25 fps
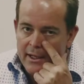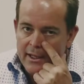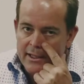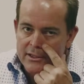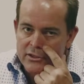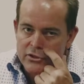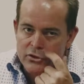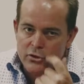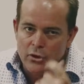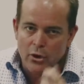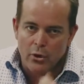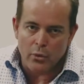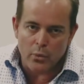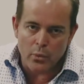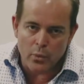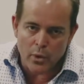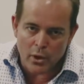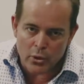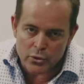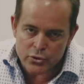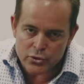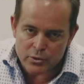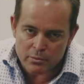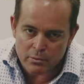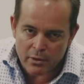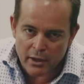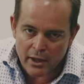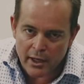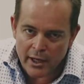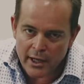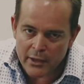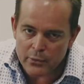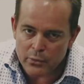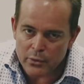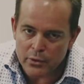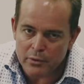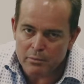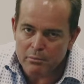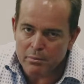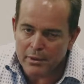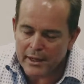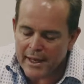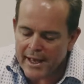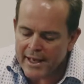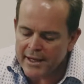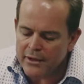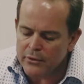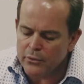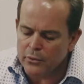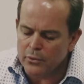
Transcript: It's not well supplied with blood.